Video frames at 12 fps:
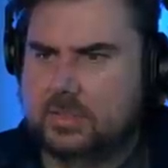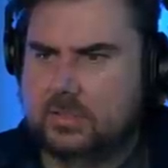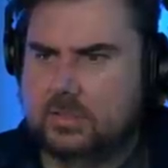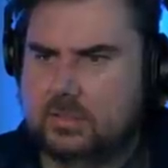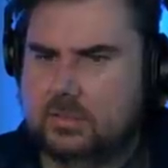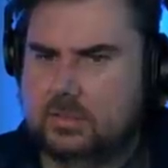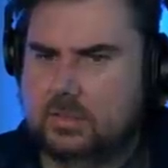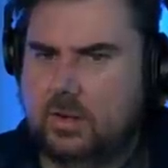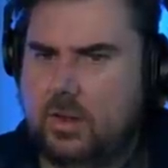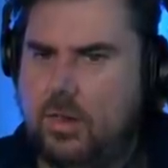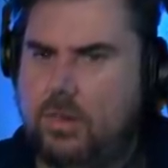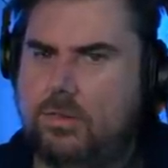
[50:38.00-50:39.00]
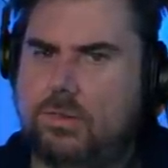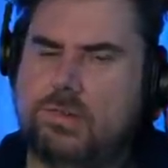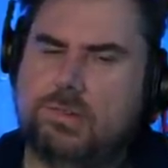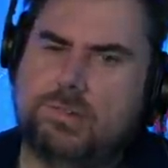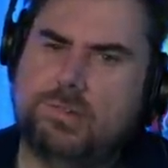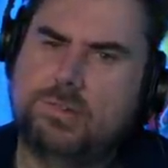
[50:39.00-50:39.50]
Like they had an idea
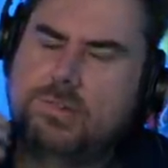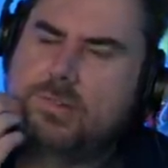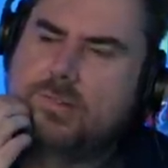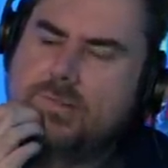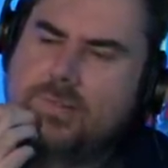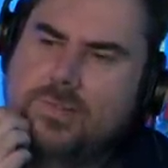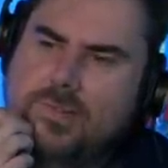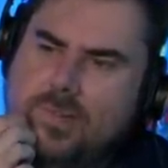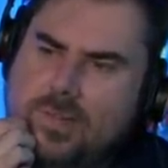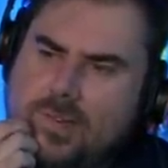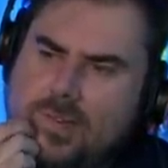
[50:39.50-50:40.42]
and they focused down on it.